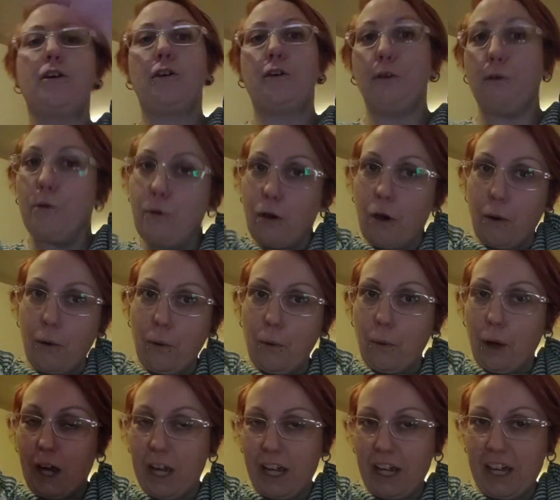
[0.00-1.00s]
You go
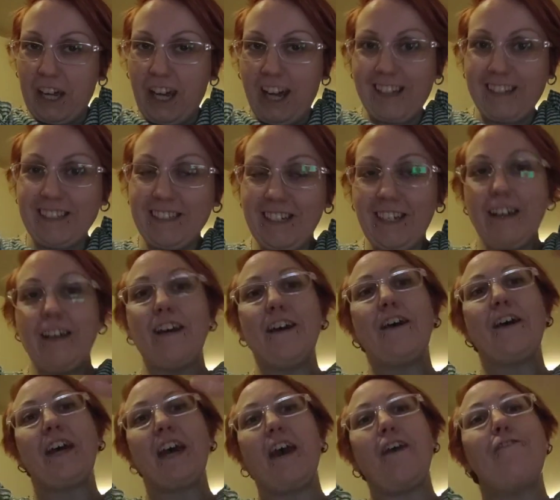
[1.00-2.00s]
away and
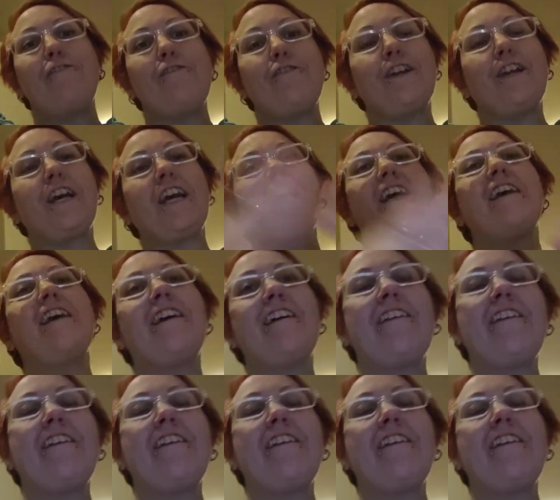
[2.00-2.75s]
get free.